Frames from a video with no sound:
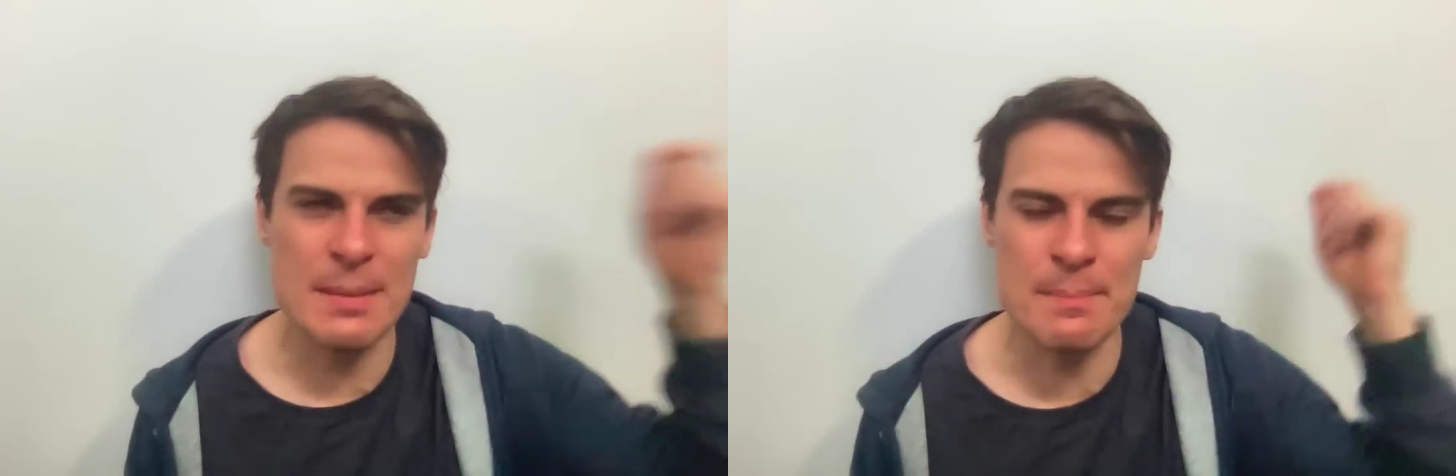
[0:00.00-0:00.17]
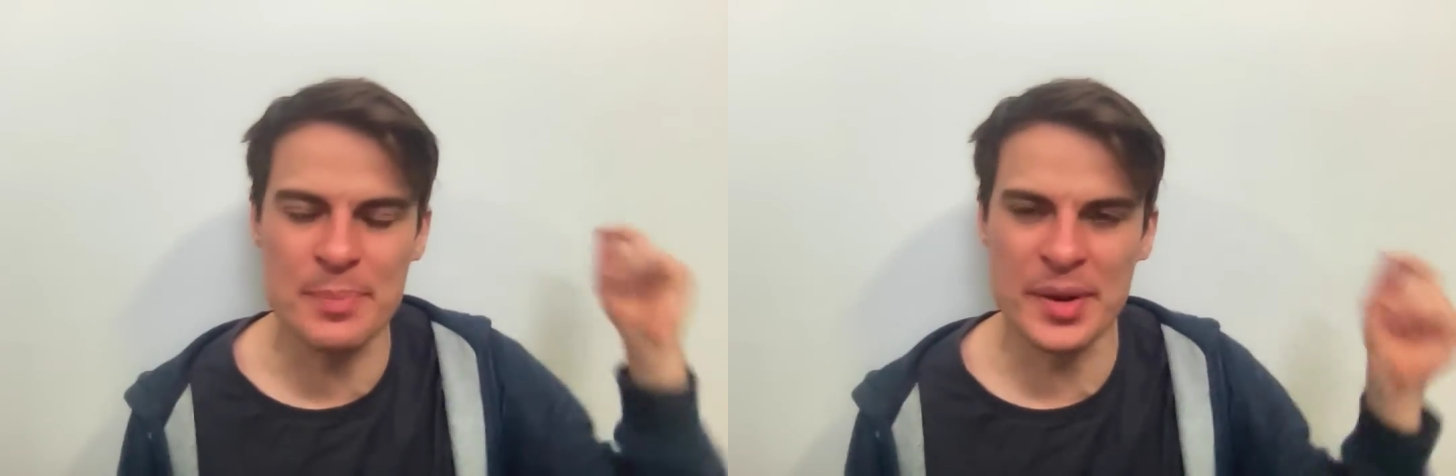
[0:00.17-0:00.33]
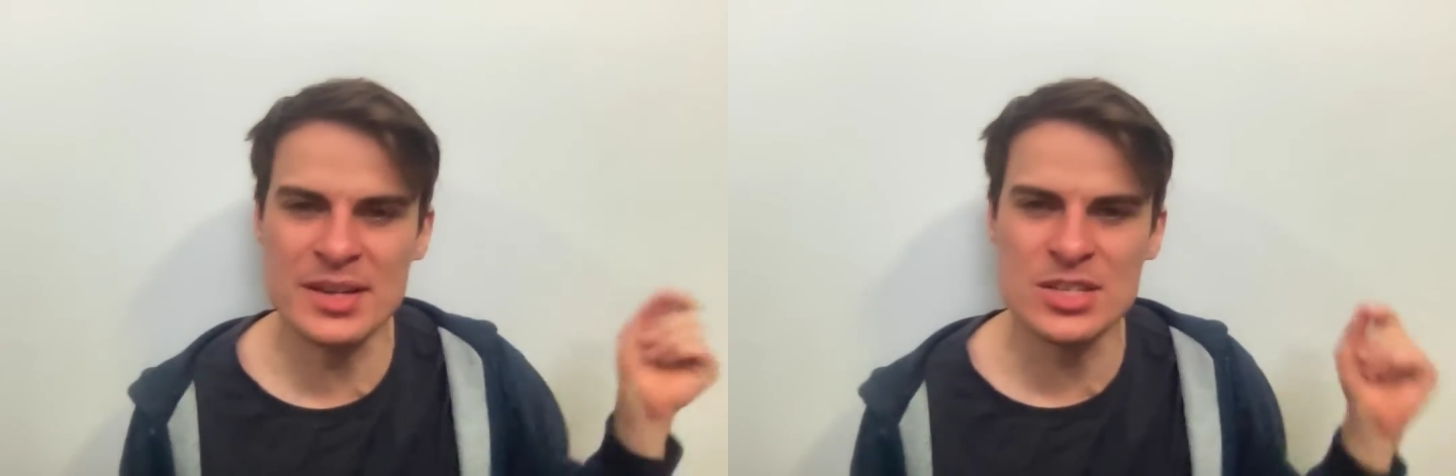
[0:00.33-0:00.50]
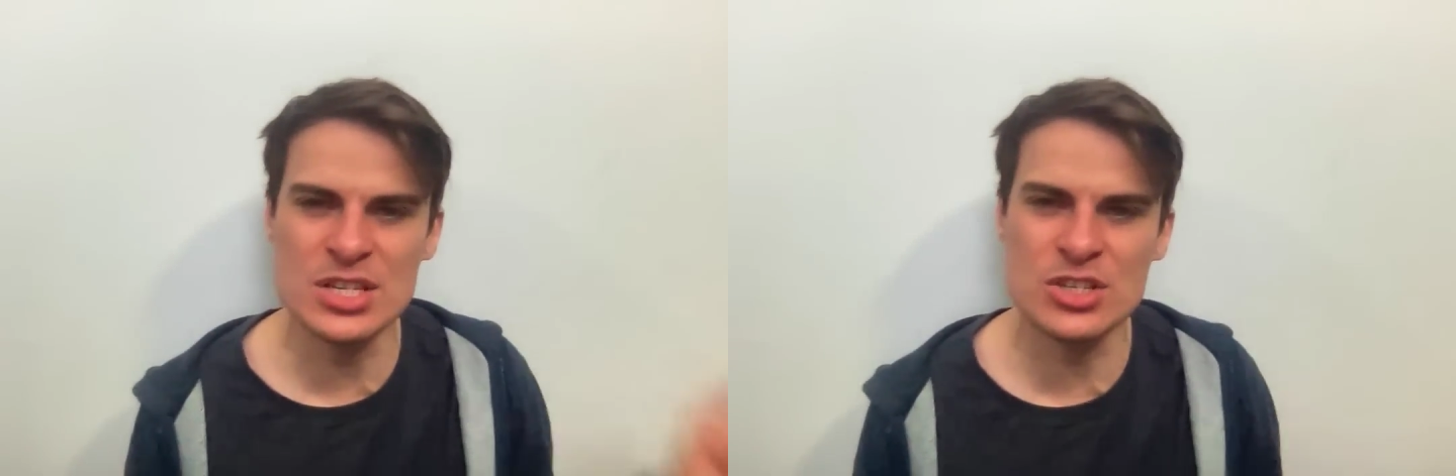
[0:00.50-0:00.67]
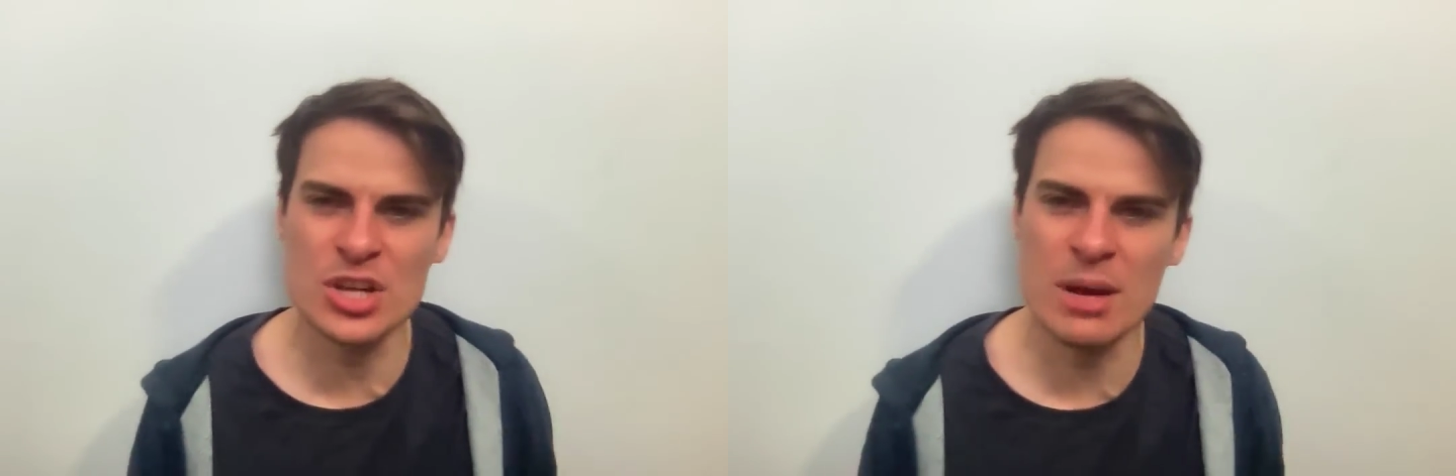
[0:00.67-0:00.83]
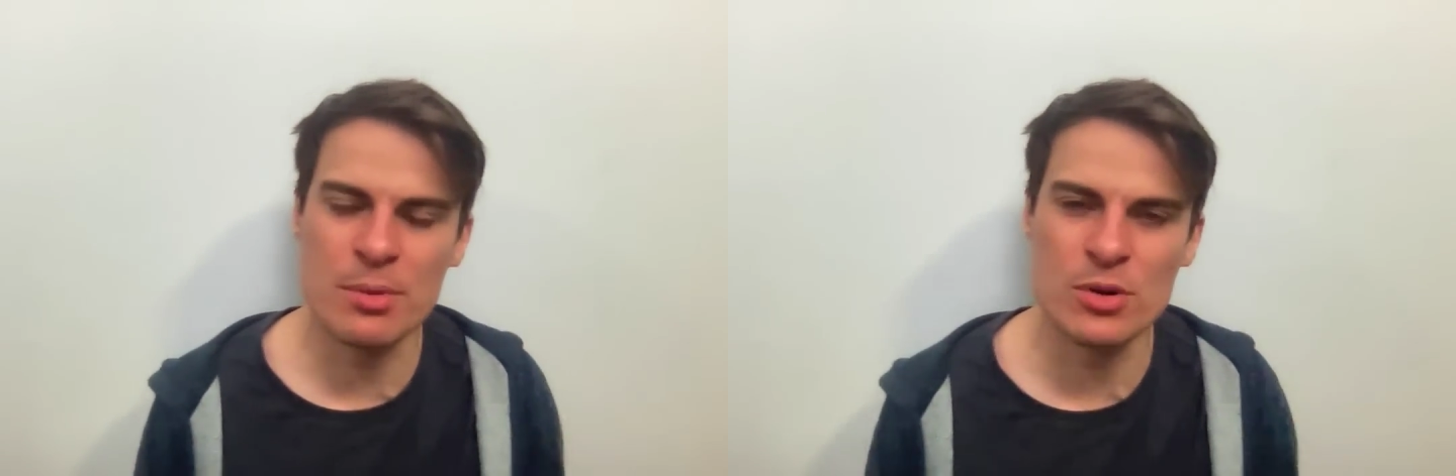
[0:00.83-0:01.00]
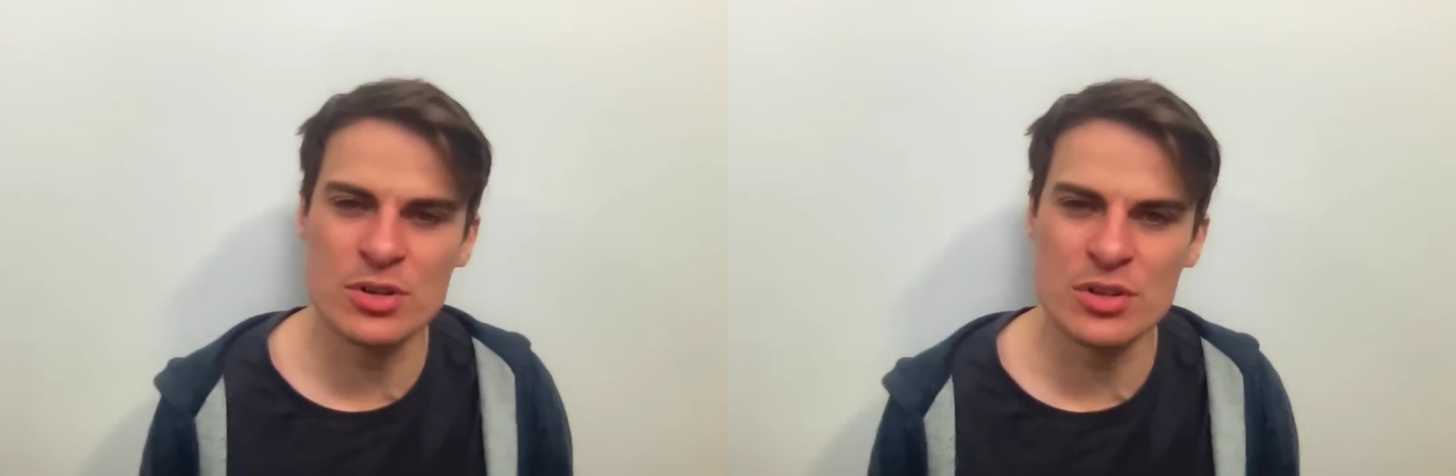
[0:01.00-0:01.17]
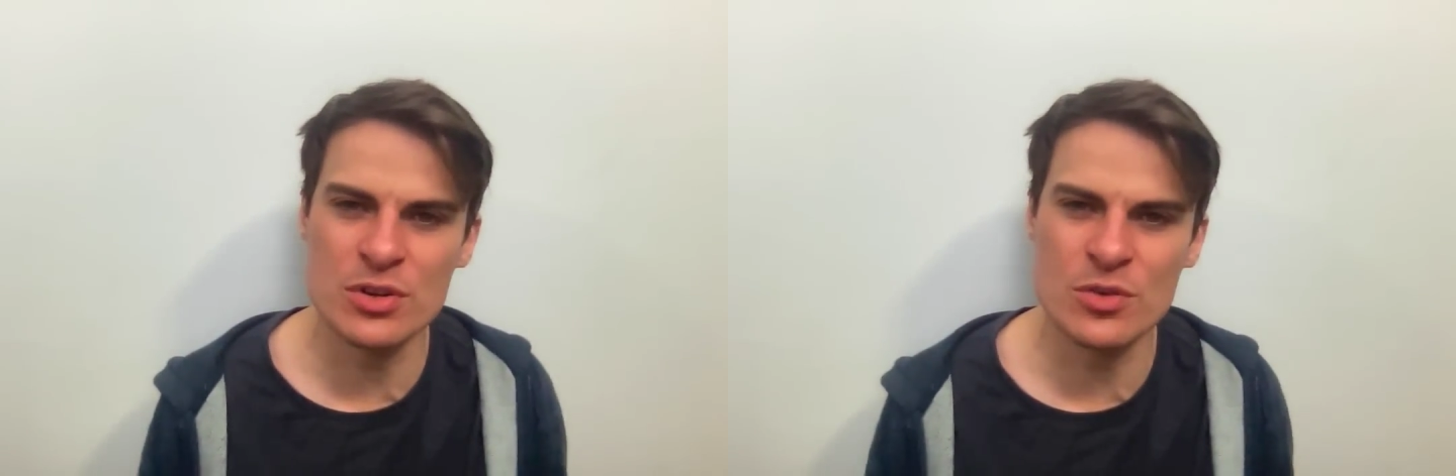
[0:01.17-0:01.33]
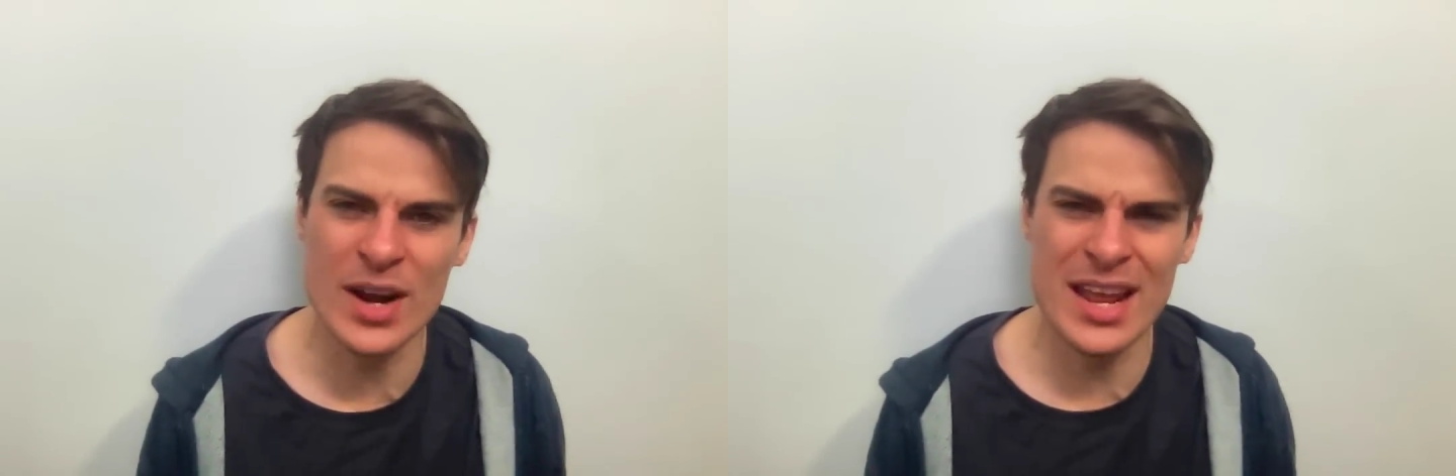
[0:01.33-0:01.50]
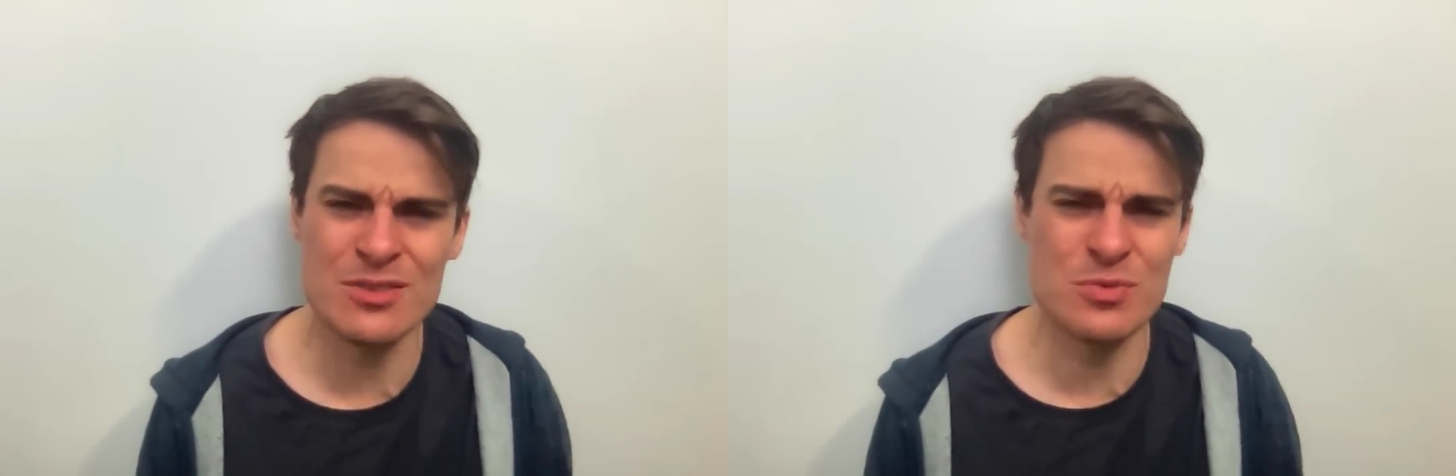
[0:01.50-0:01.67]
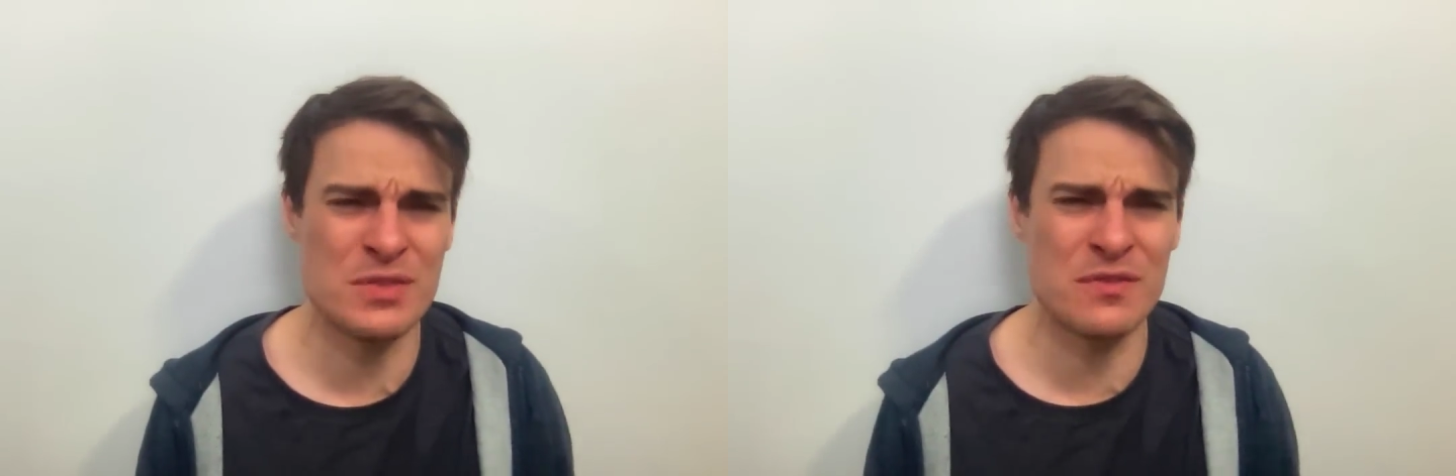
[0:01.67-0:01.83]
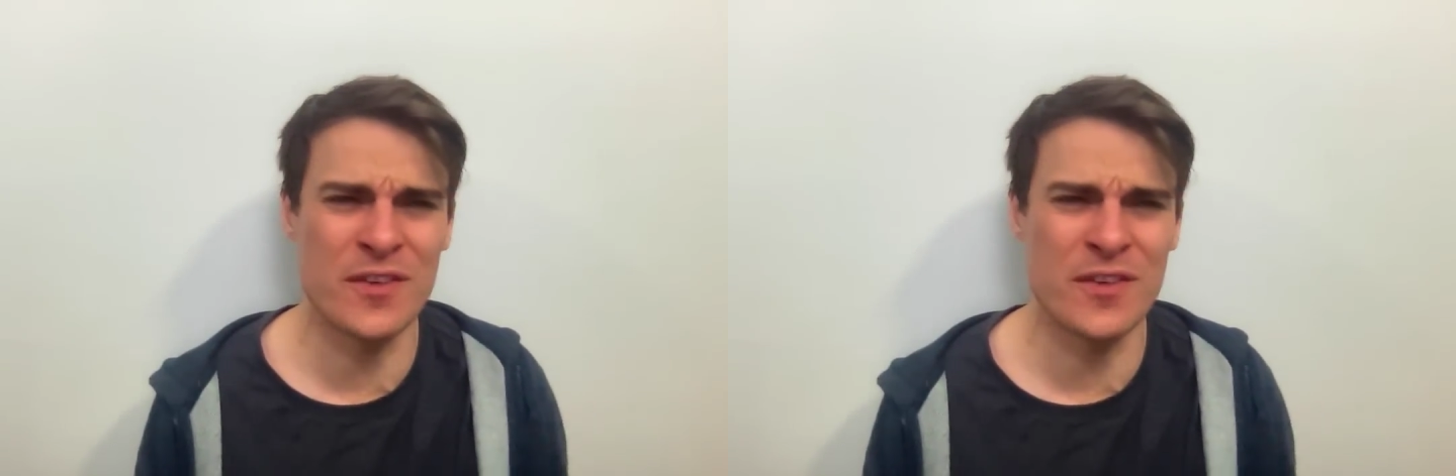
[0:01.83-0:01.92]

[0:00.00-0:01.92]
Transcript: bungee jump onto the ground with